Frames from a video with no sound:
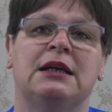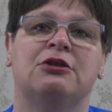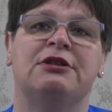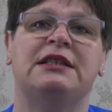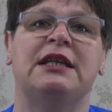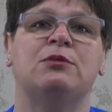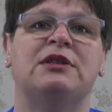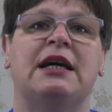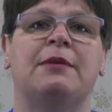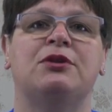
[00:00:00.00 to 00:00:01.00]
Christine
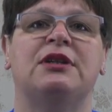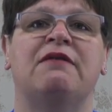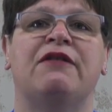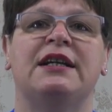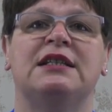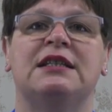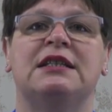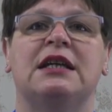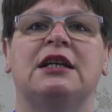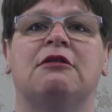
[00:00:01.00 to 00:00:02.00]
was able to invite her
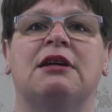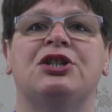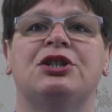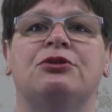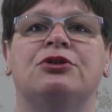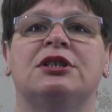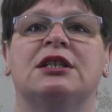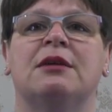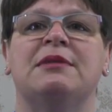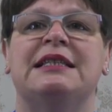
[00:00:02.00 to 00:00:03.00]
son and grandchildren to
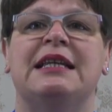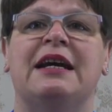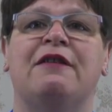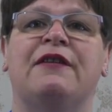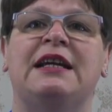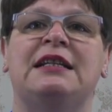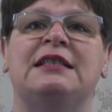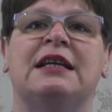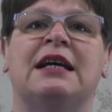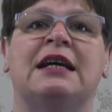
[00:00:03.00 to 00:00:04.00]
come and stay for
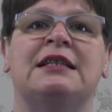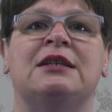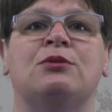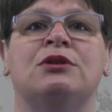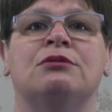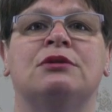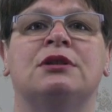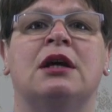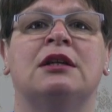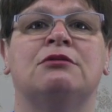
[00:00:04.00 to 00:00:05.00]
Easter as
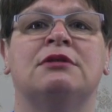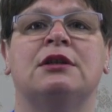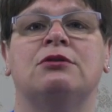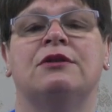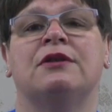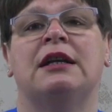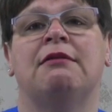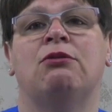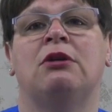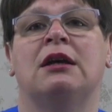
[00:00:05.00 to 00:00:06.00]
a result of
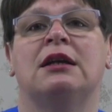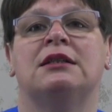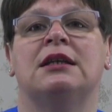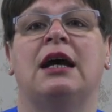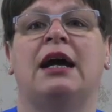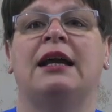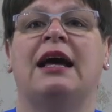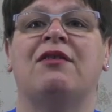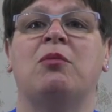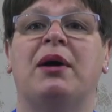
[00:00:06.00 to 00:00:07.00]
clearing all her clutter and
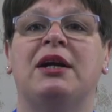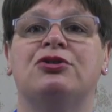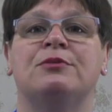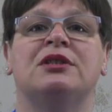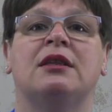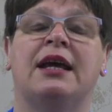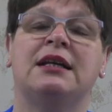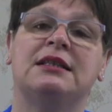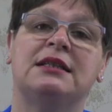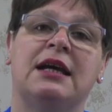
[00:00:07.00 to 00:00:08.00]
having bedrooms that they
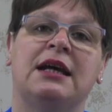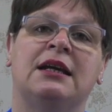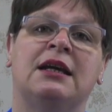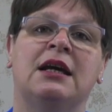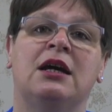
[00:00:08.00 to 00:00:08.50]
could stay in.